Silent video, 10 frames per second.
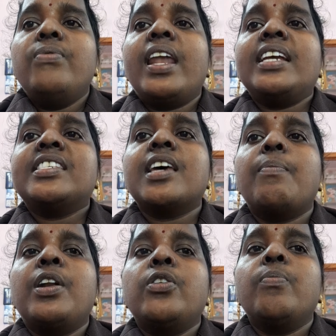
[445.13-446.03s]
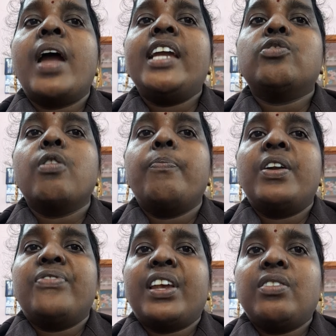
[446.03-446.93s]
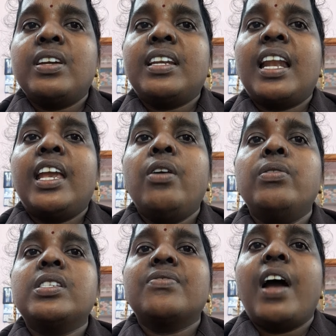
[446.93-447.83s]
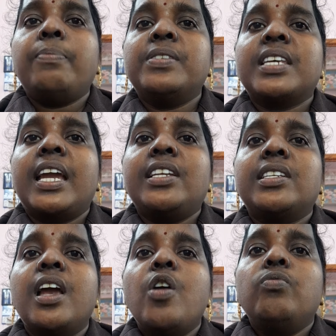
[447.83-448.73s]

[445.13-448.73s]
For example, you might open frequently used website